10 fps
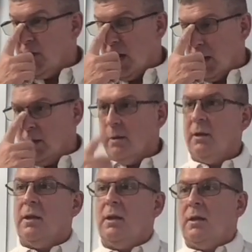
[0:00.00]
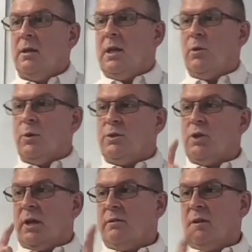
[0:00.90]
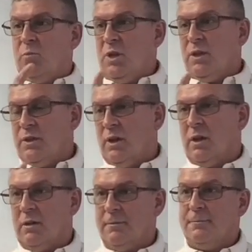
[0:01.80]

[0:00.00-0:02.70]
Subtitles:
God. He rejected Abiathar.